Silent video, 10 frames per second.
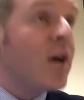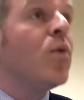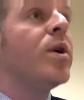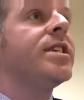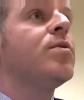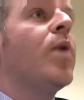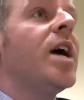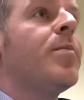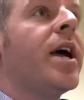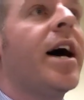which is why
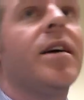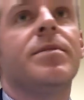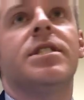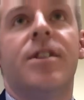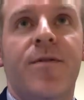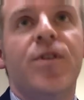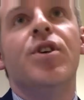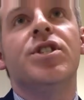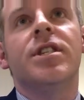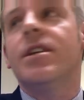perhaps the
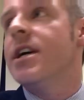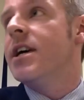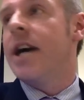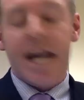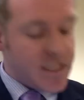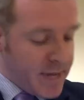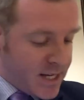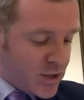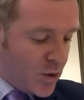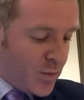fusion has made
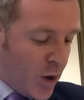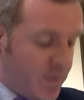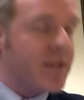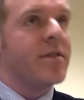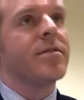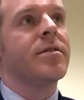it so popular,